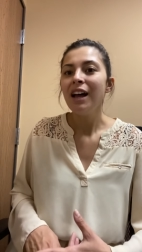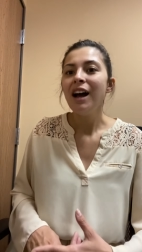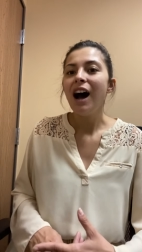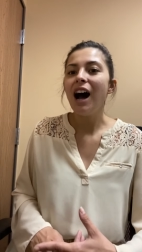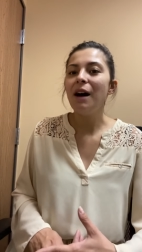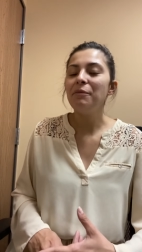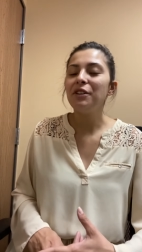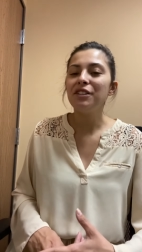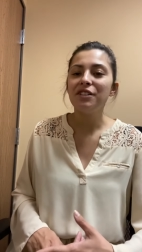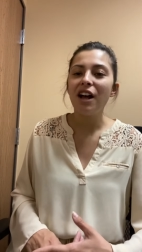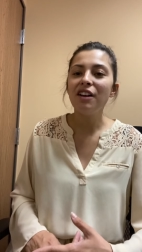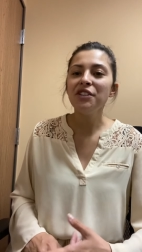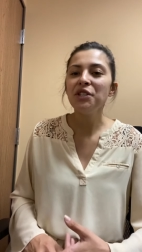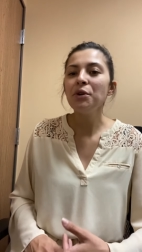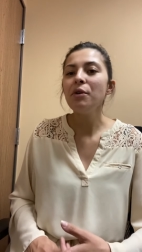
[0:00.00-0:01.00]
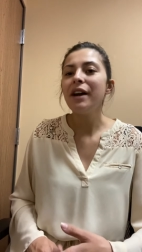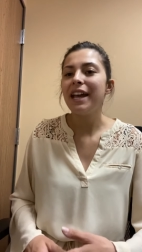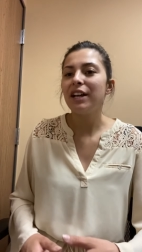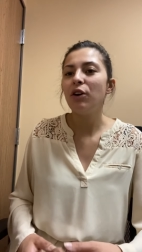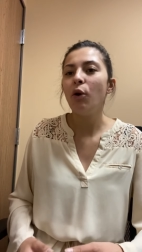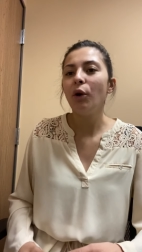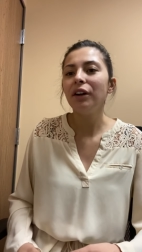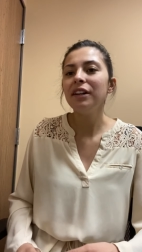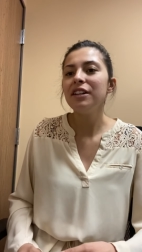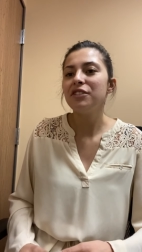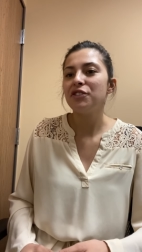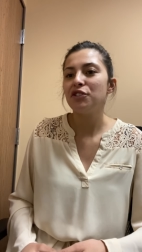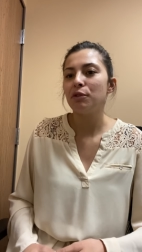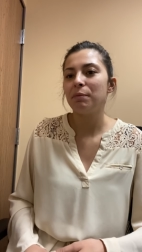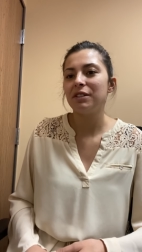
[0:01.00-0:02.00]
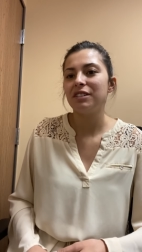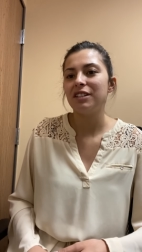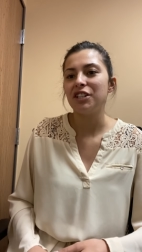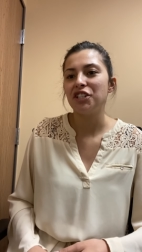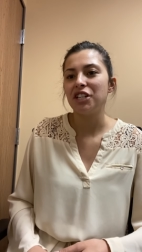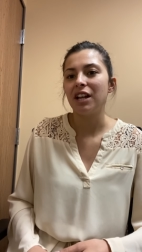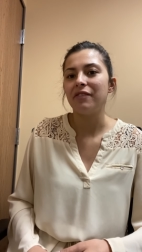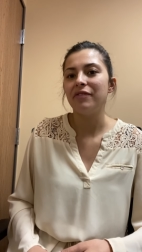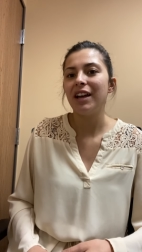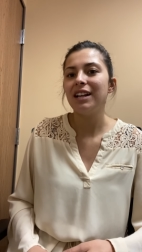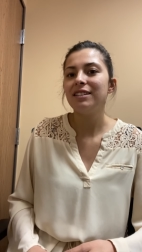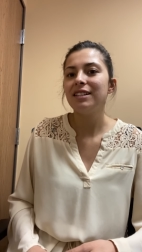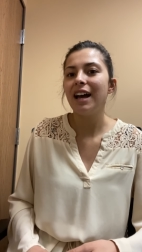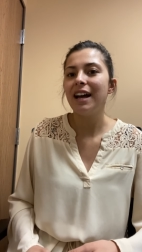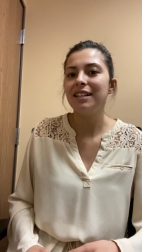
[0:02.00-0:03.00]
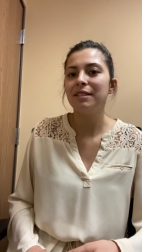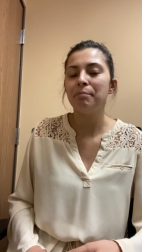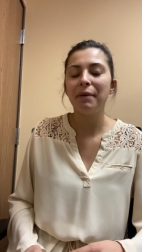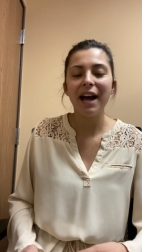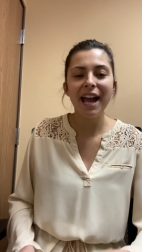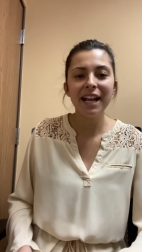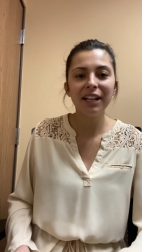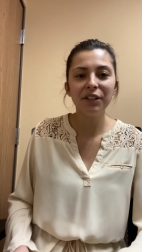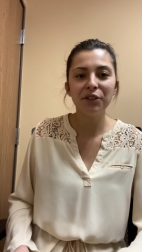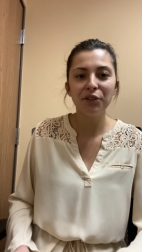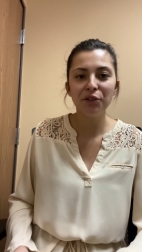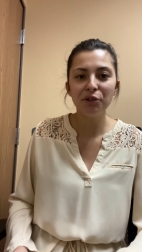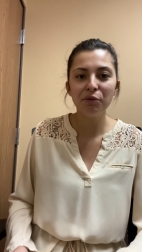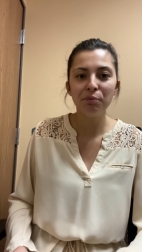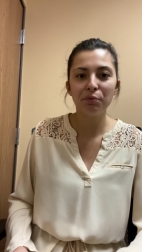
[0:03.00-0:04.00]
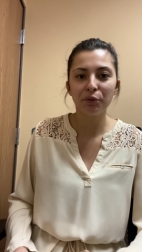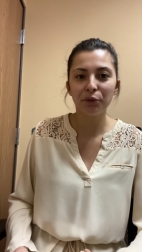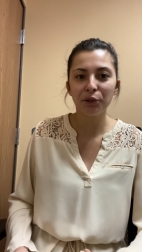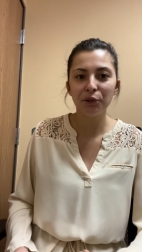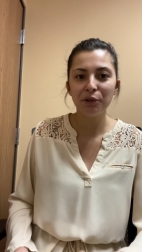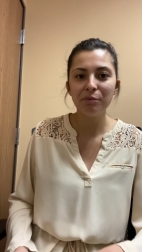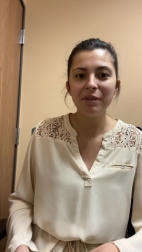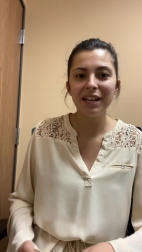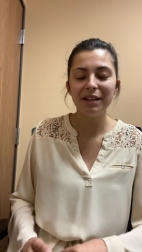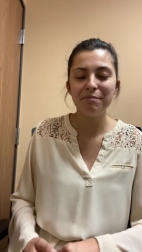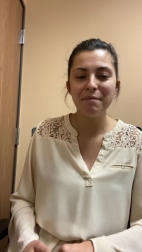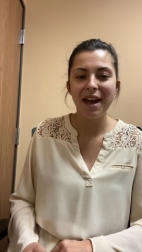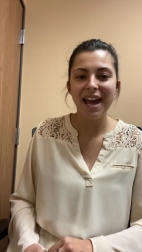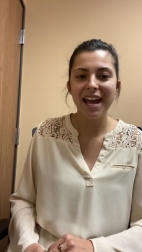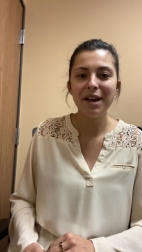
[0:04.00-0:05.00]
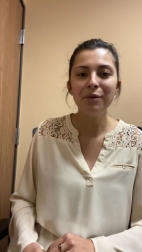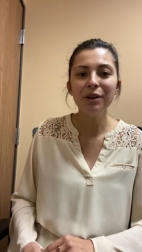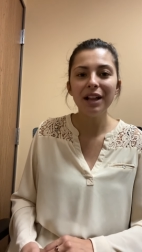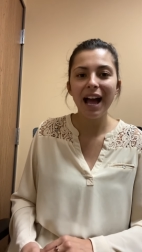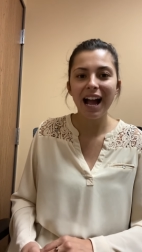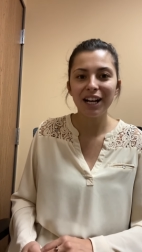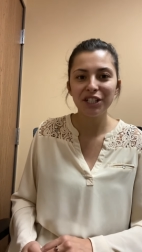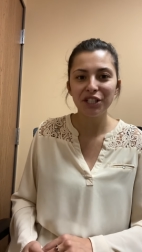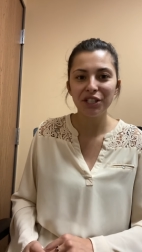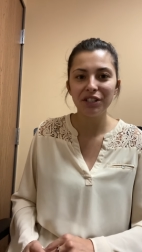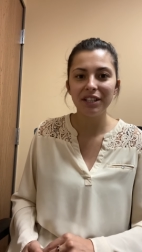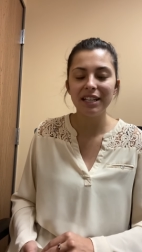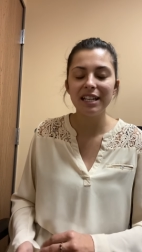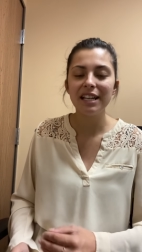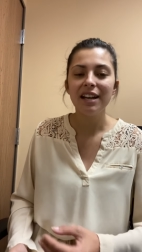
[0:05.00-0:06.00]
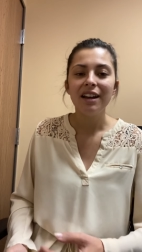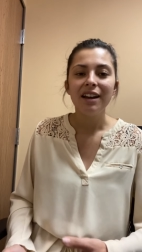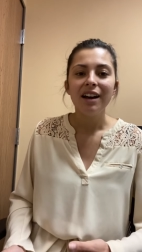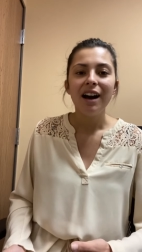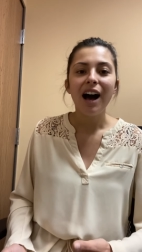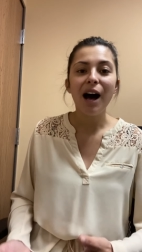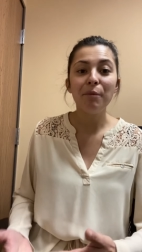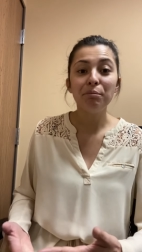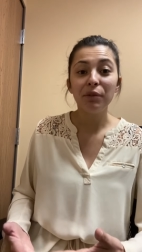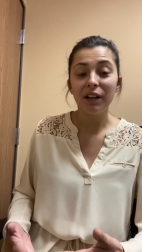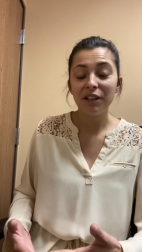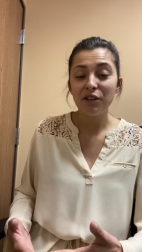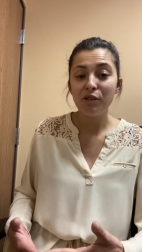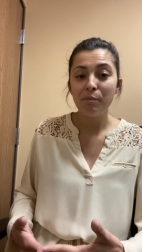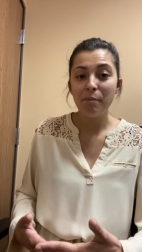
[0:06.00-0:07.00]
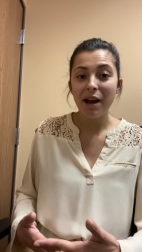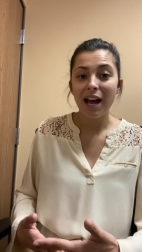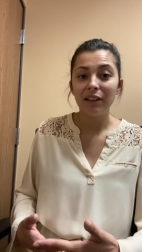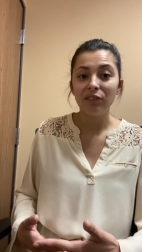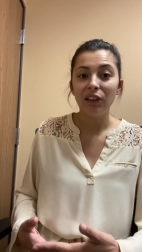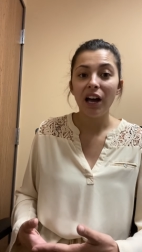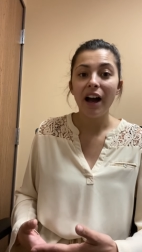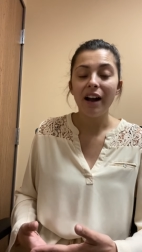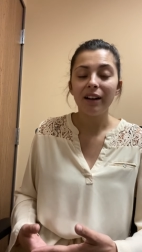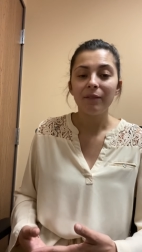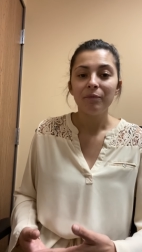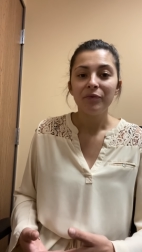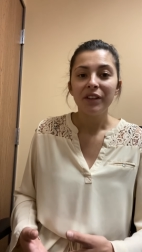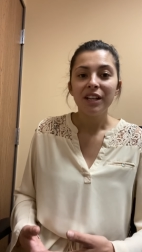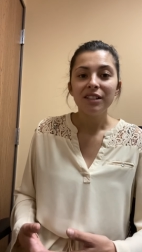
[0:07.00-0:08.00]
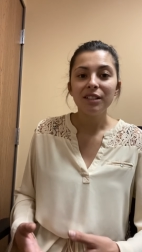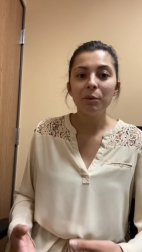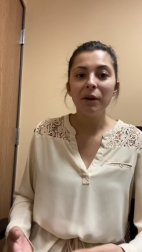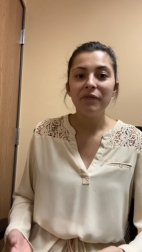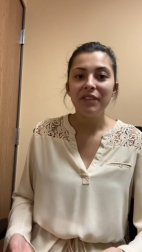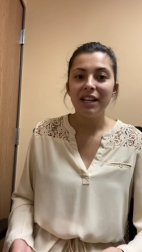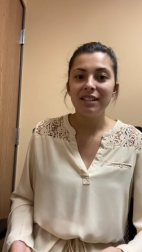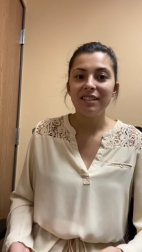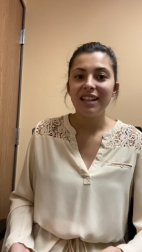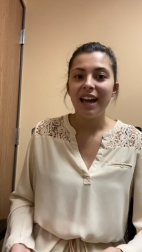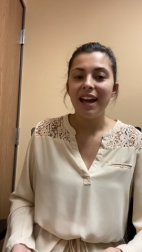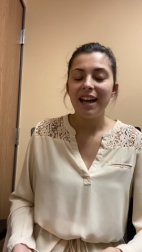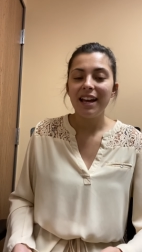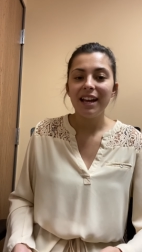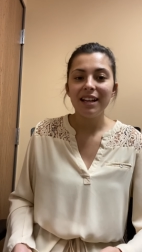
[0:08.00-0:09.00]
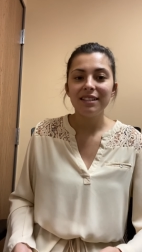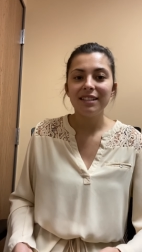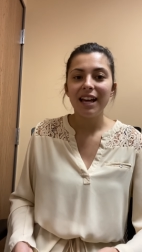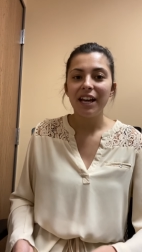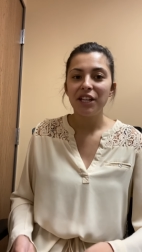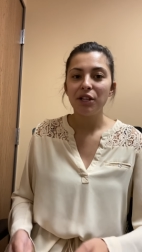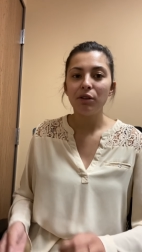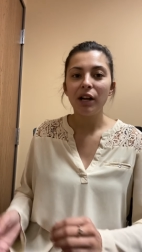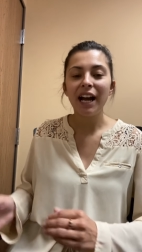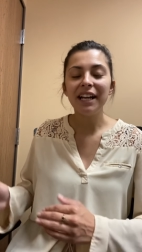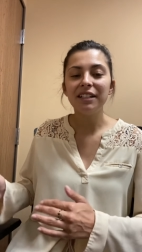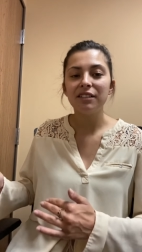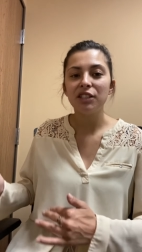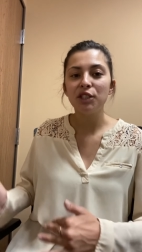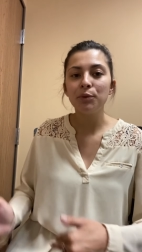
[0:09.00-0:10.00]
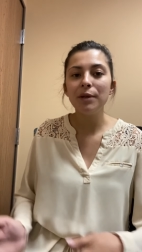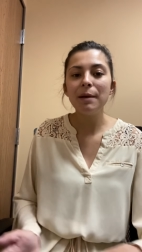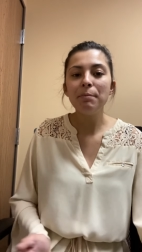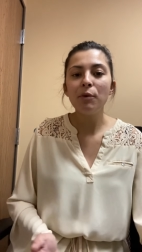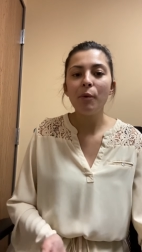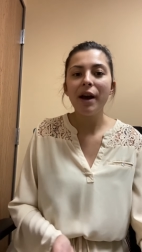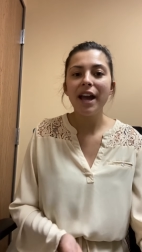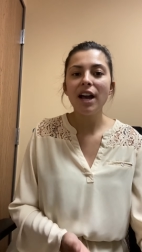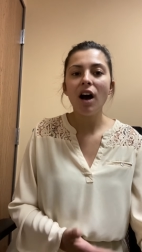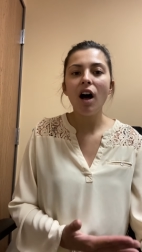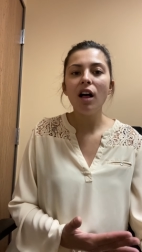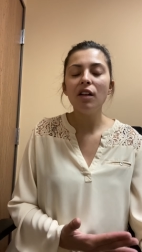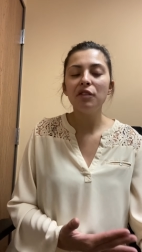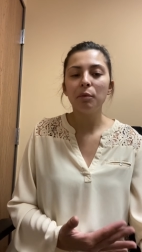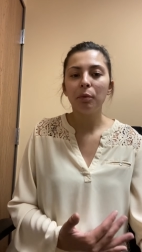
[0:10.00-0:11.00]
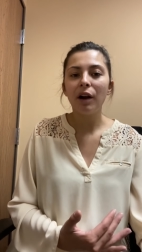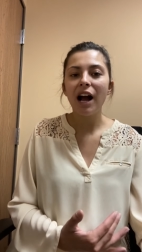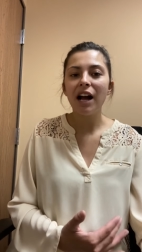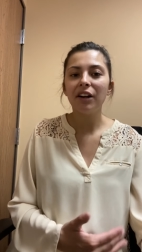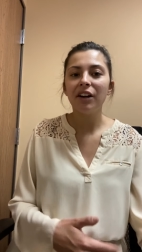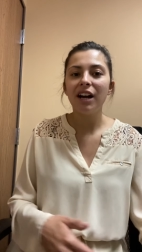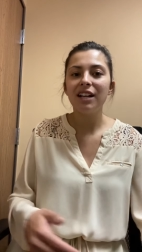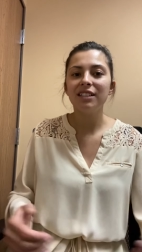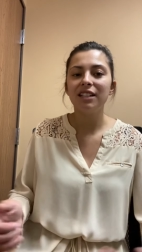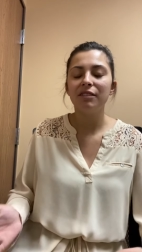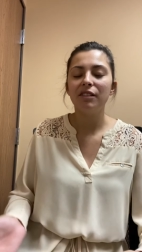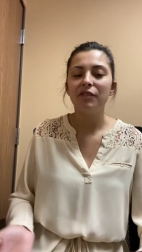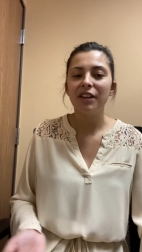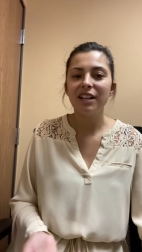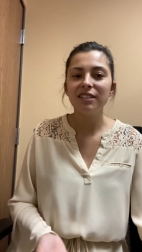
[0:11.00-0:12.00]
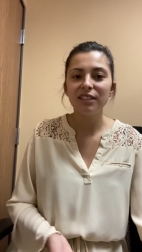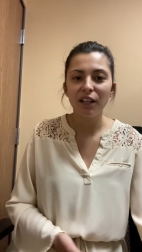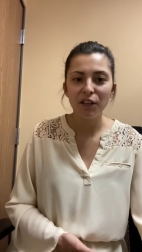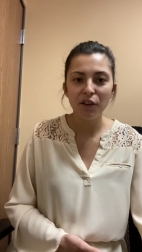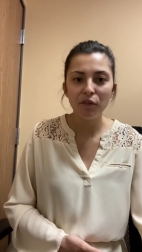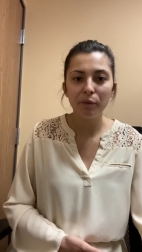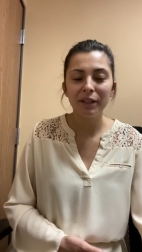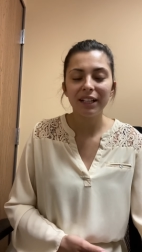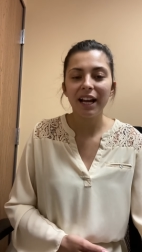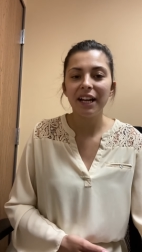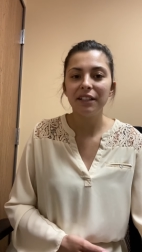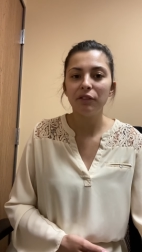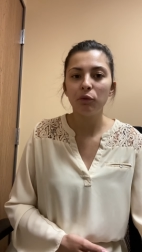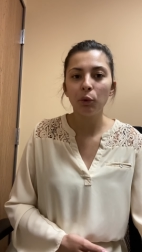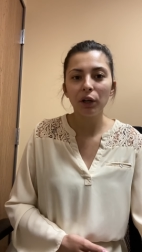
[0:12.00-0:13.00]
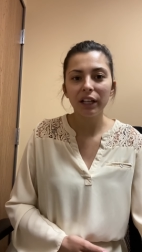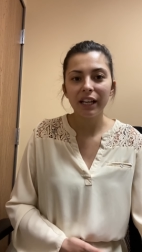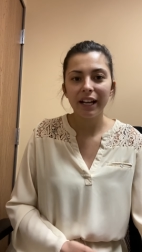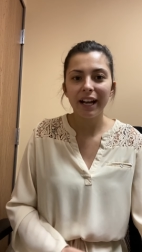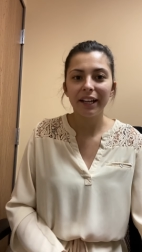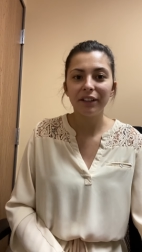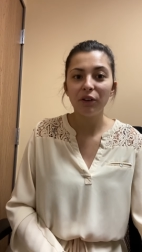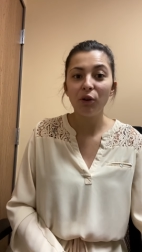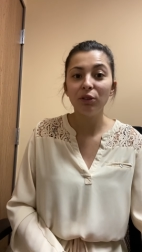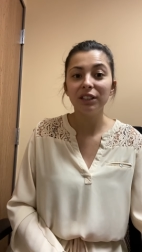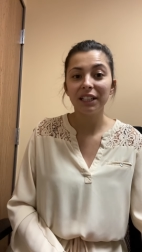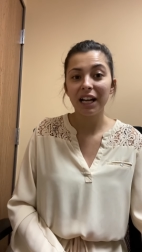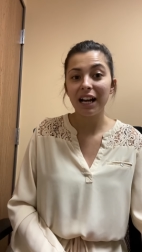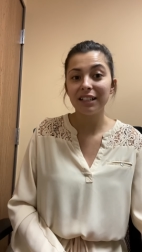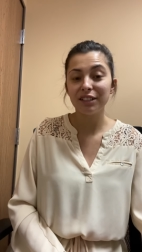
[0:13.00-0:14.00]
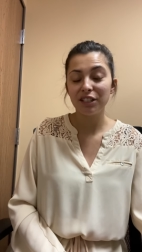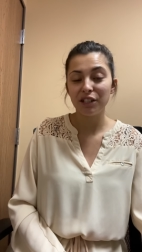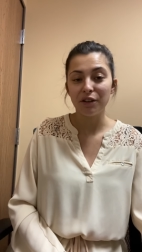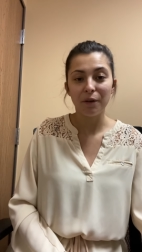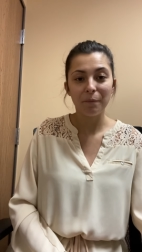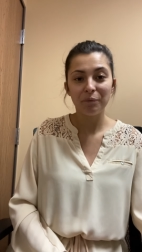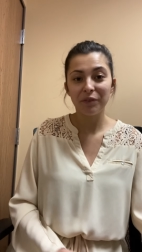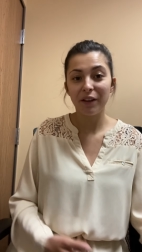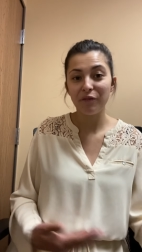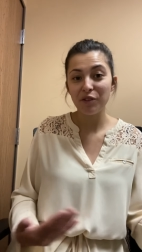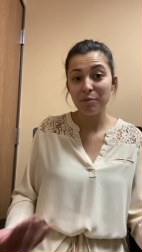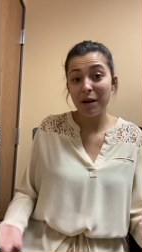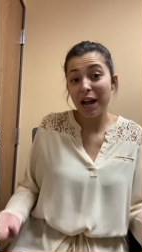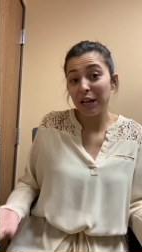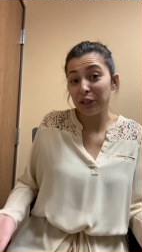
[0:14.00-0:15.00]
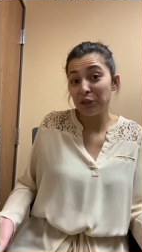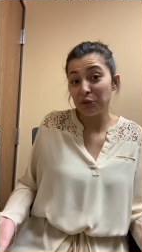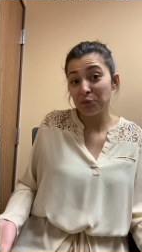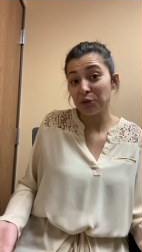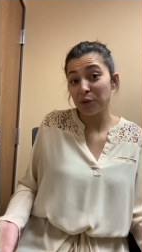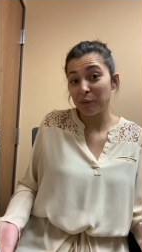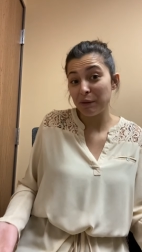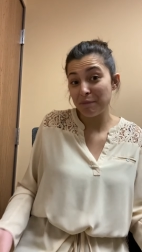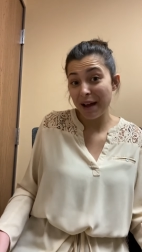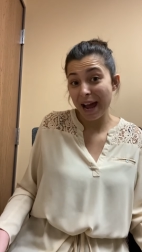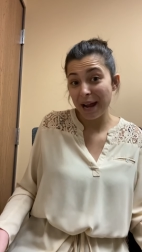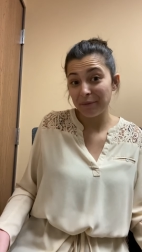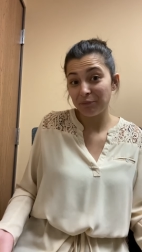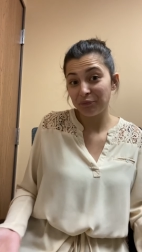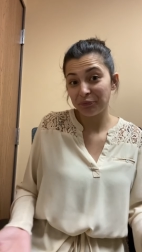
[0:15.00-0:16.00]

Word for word: Um, there's also a Cornish superstition that says buying a new broom in May will actually um, bring you bad luck. So what they say is that you'll kind of sweep away all the progress and the things that you've been kind of working on holding on to if you buy a new broom in May.